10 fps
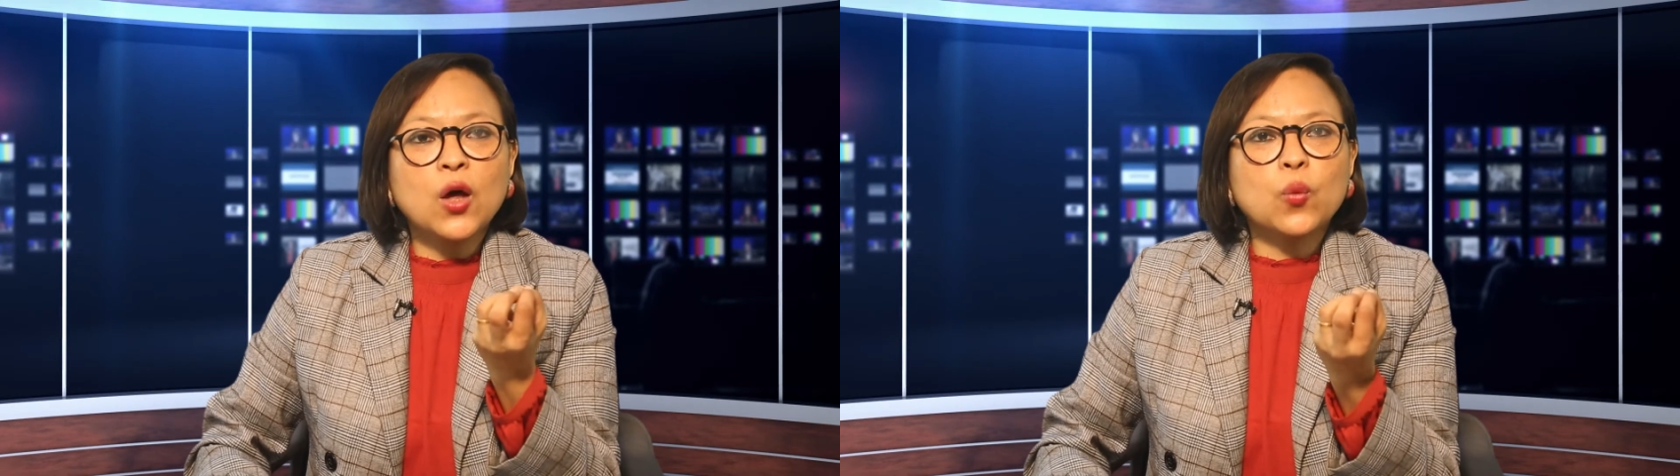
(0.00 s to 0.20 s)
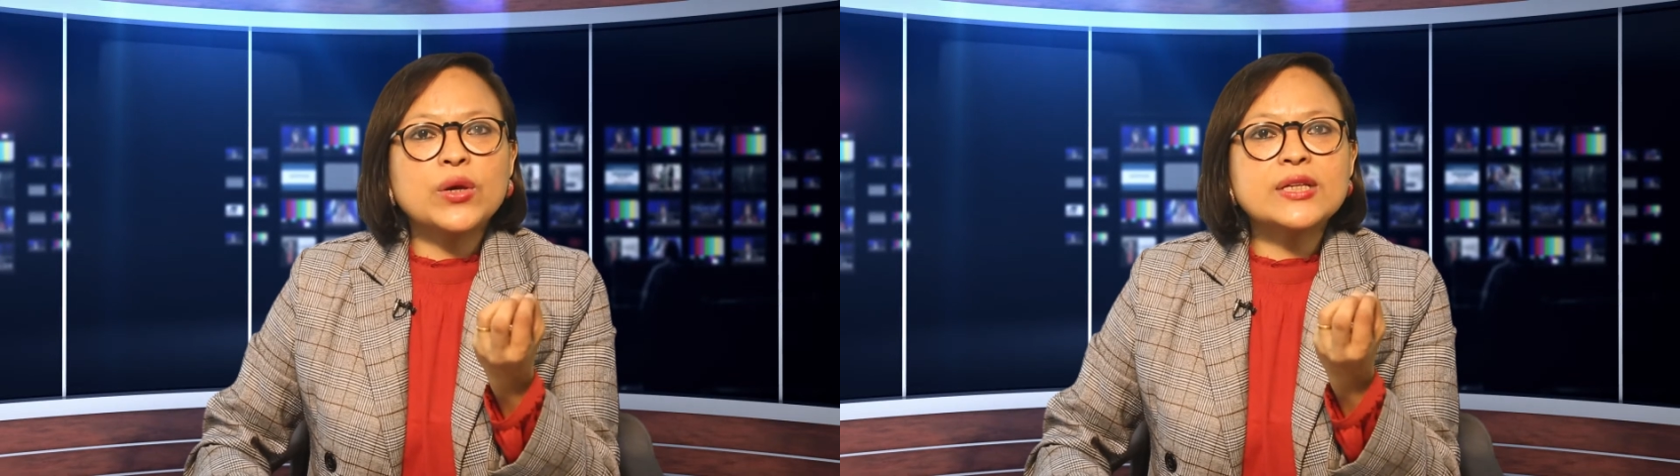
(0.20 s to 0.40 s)

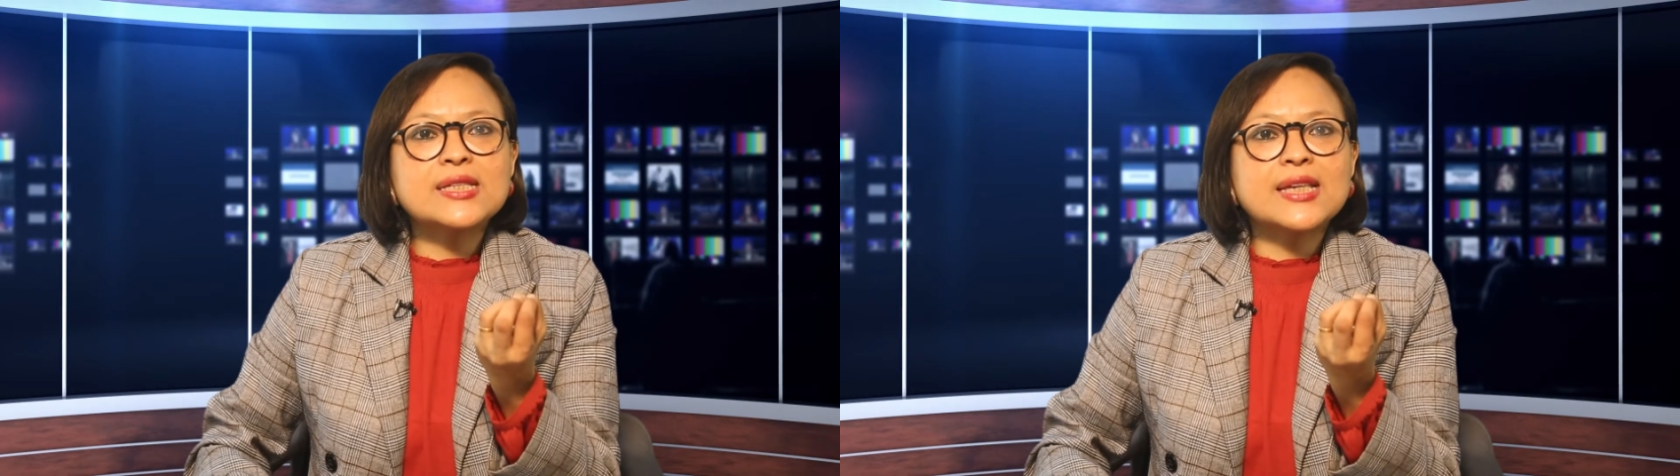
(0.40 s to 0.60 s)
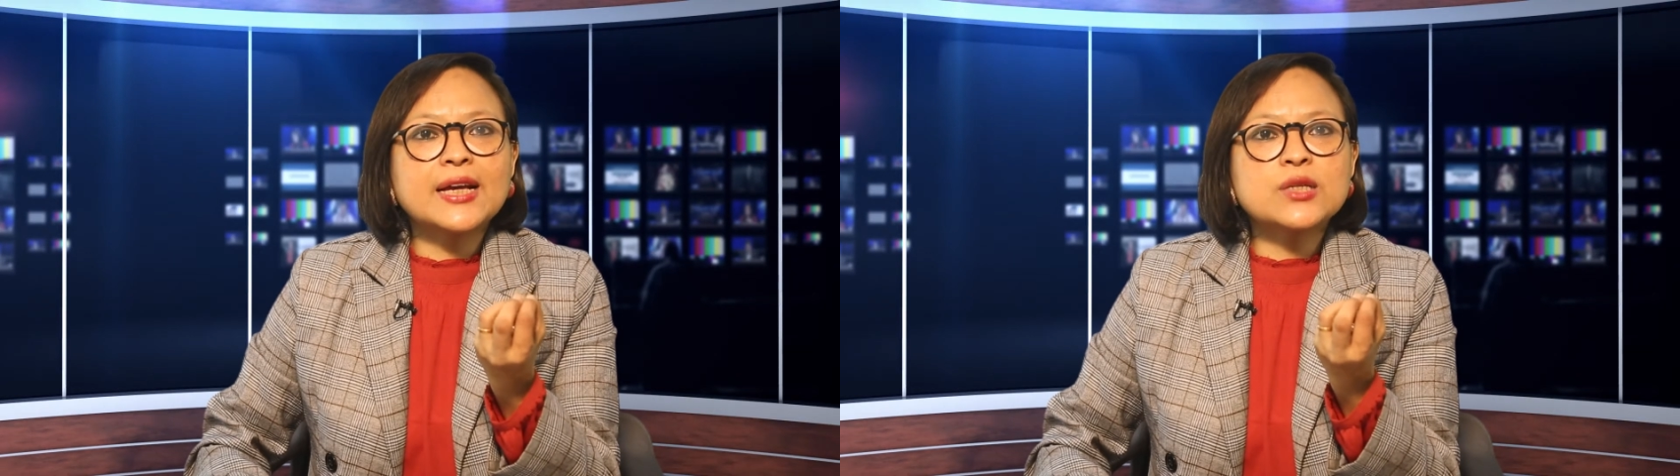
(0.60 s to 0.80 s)
we
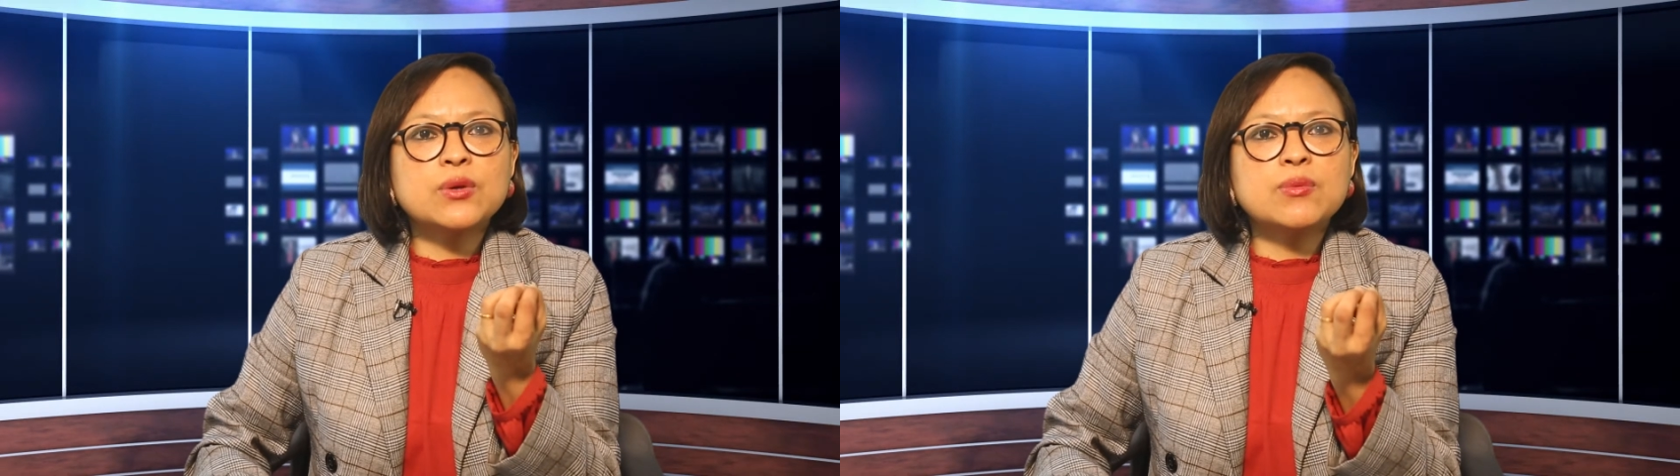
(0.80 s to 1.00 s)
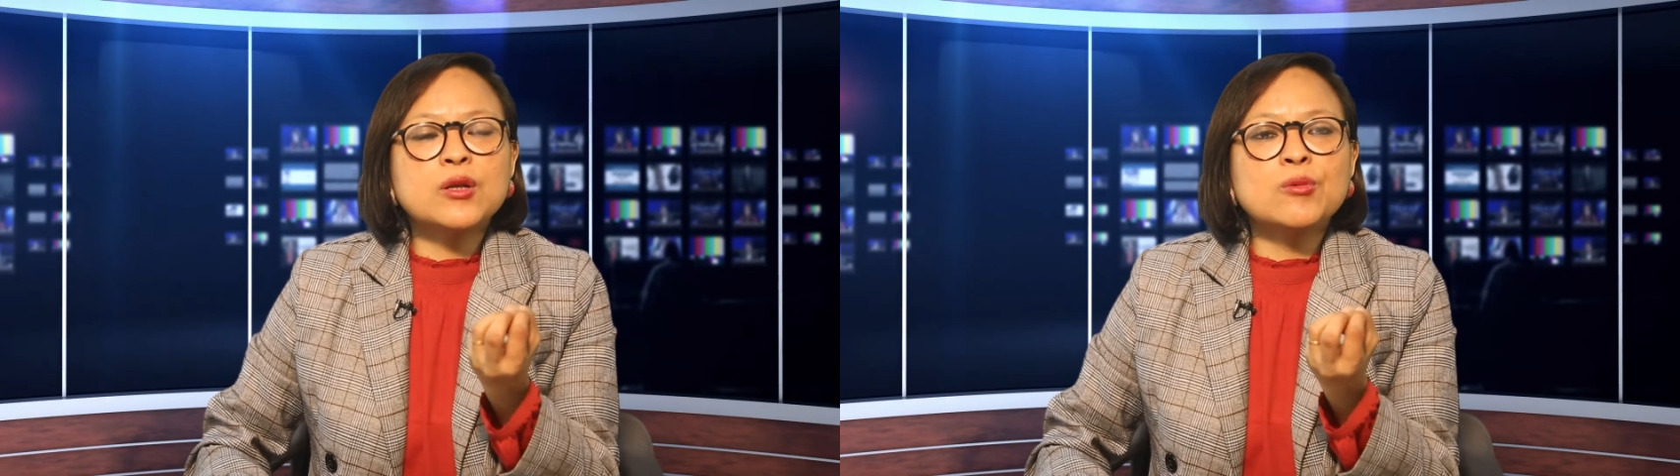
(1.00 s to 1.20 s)
said
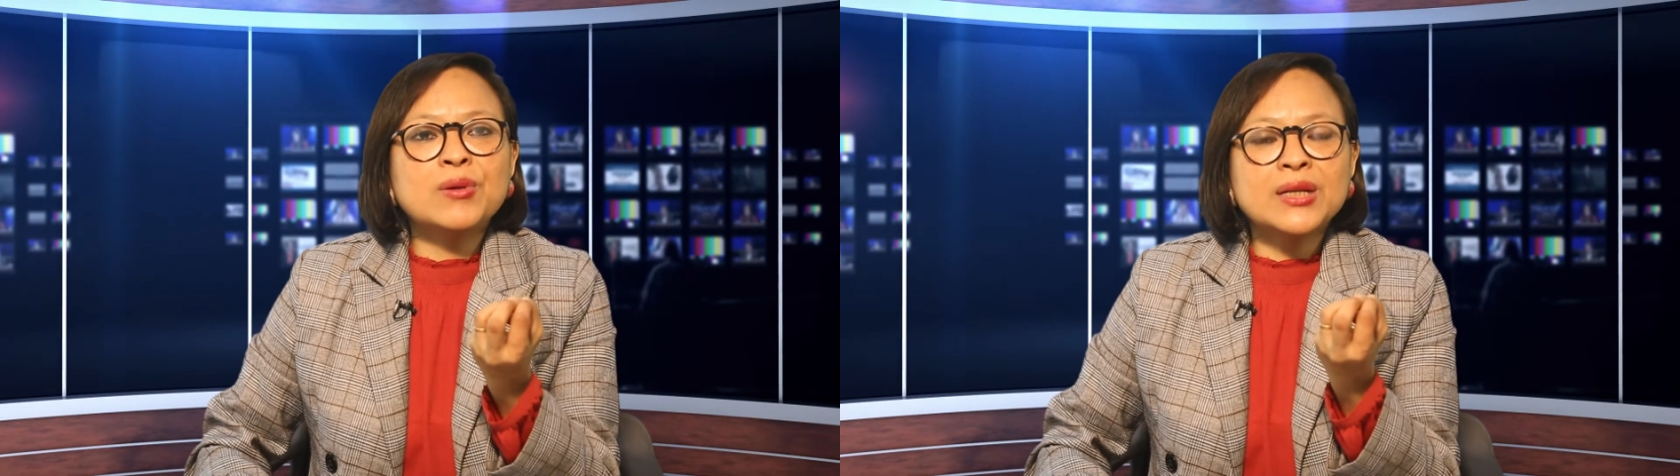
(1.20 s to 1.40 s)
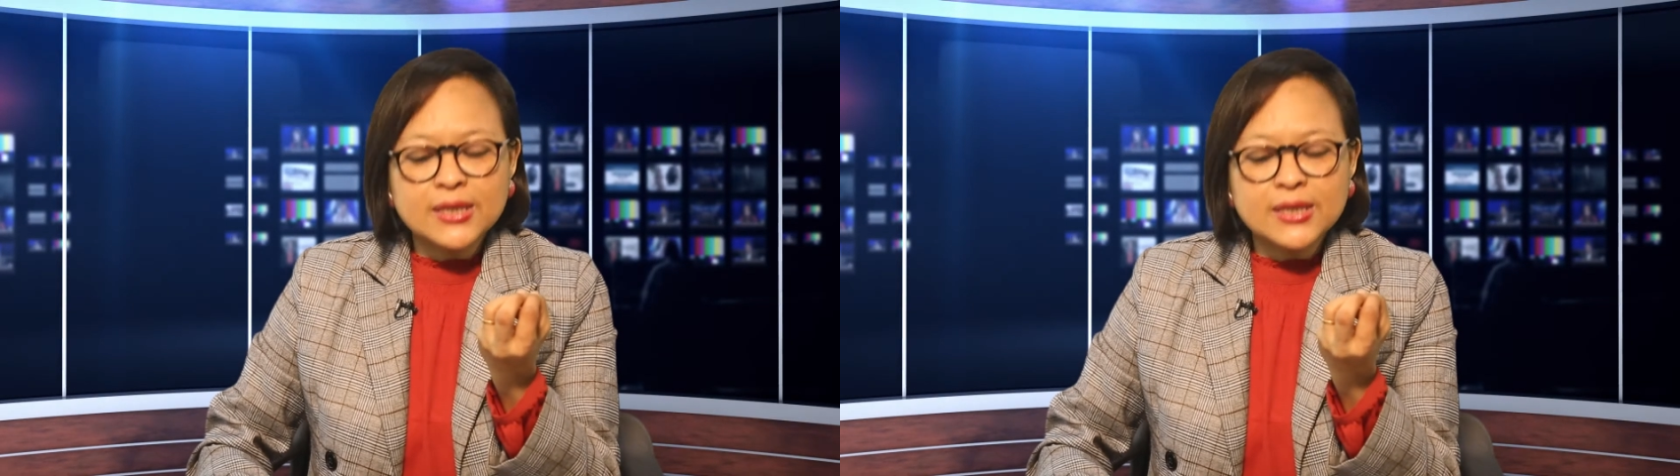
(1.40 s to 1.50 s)
we will be